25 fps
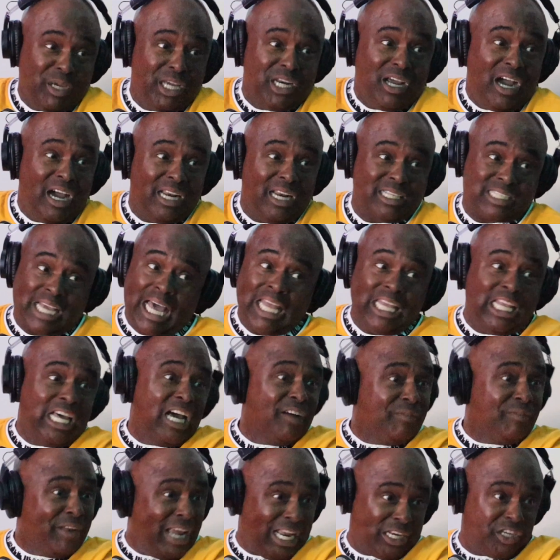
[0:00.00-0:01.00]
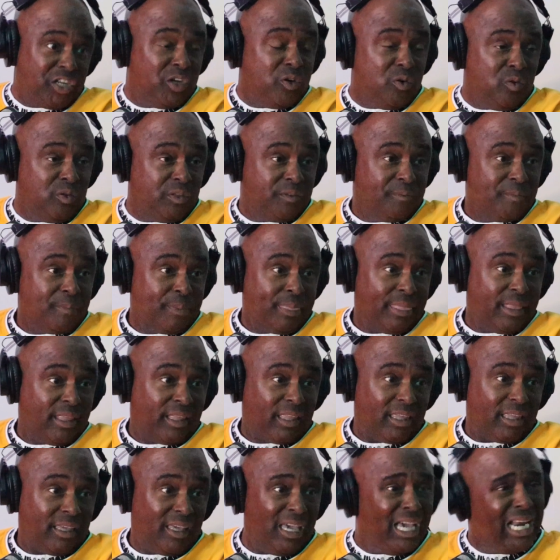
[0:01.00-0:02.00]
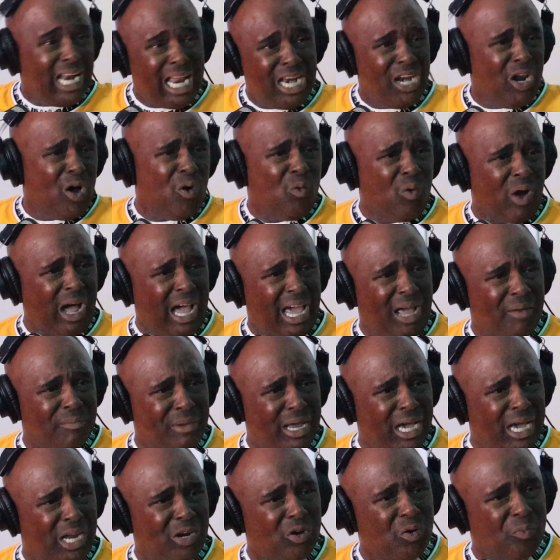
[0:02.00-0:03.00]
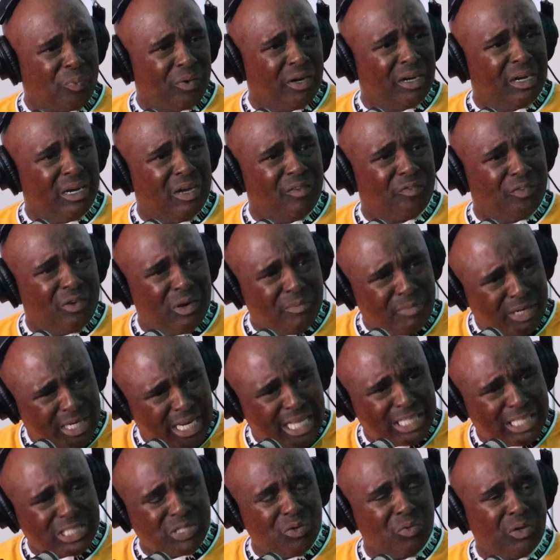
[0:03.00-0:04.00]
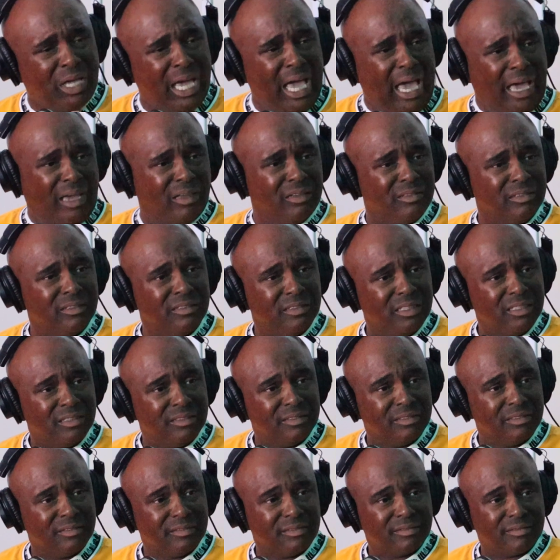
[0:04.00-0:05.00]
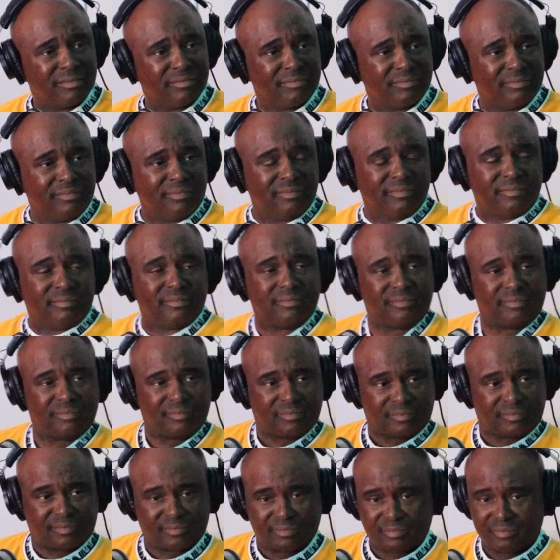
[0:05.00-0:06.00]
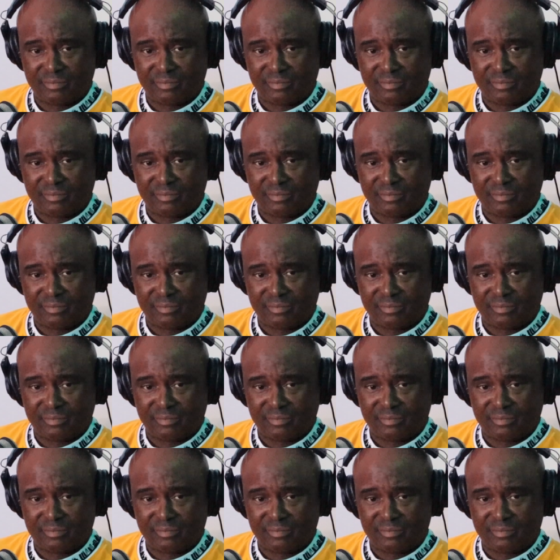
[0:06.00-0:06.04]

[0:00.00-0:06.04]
being honest. I love that dude. And I know why I'm not opening up for him, but that's okay. Man, and I ask that